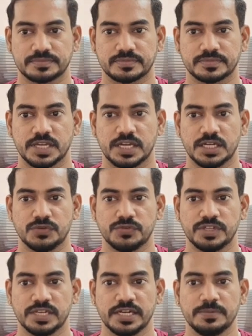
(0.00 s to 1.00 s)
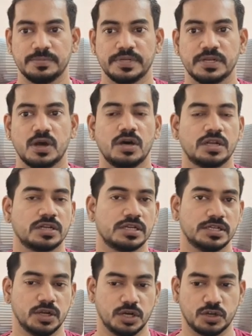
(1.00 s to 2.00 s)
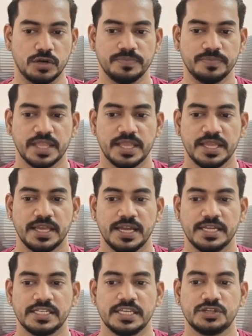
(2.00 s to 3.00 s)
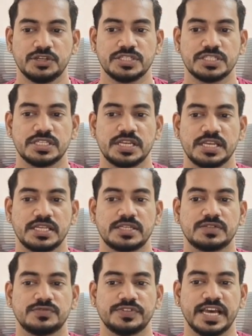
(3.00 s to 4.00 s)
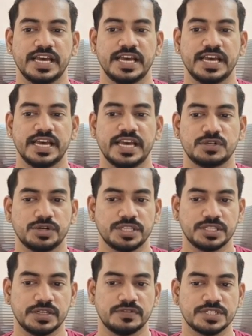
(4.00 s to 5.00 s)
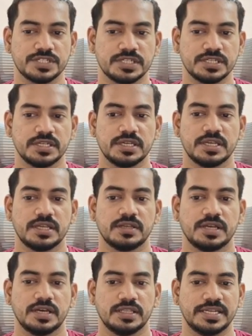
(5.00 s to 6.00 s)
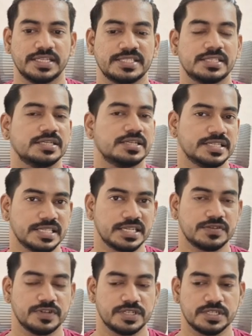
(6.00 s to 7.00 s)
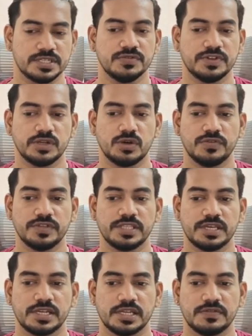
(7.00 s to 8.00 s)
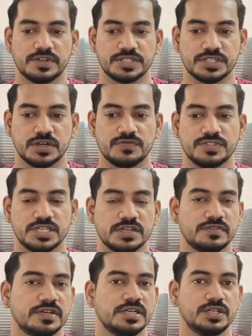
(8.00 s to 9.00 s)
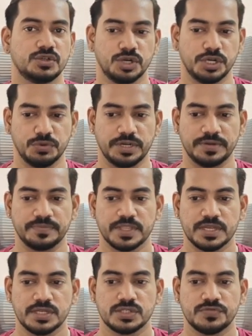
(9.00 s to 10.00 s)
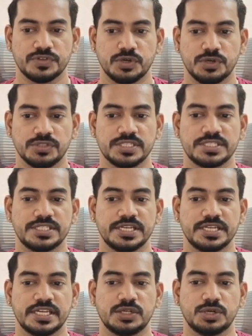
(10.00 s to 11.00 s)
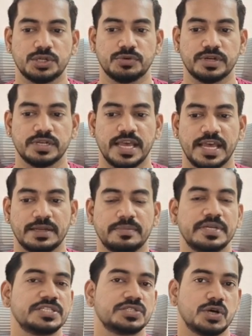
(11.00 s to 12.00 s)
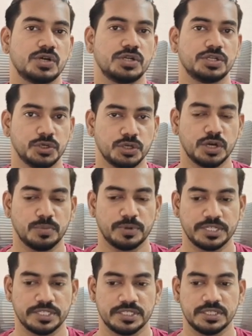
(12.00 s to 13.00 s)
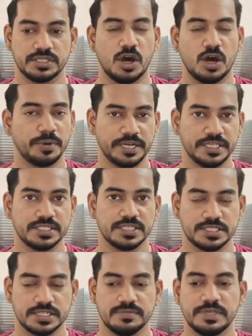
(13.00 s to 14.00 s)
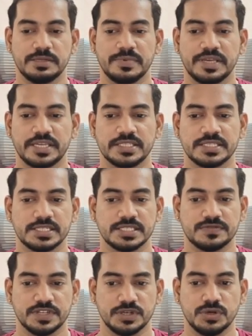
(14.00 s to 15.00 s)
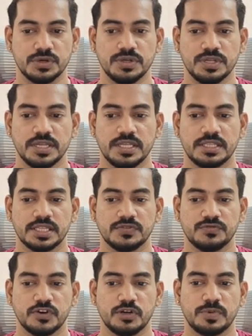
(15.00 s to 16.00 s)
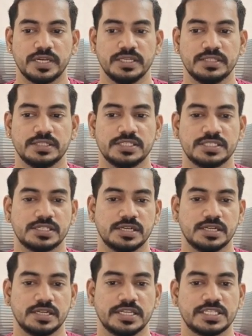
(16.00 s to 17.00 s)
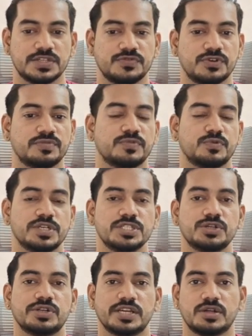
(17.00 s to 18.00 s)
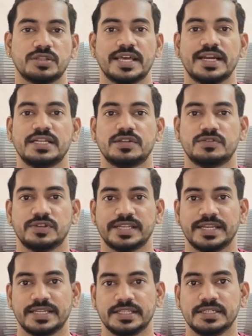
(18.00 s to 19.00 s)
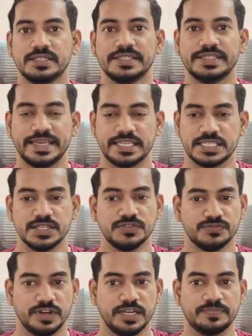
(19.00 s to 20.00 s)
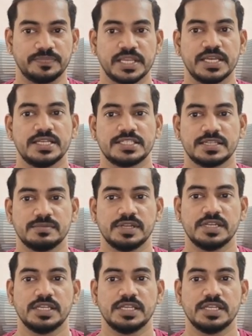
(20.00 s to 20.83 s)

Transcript: and we'll end up in oracle.com. And here you can see like we have Java 23 version, that is the recent version. We'll go with the earlier version of Java 21. So if you go to this JDK 21 and based on your operating system, in my case it's Windows, then followed by the installer ext4. Once you click on that, you will get the exe file. Similarly,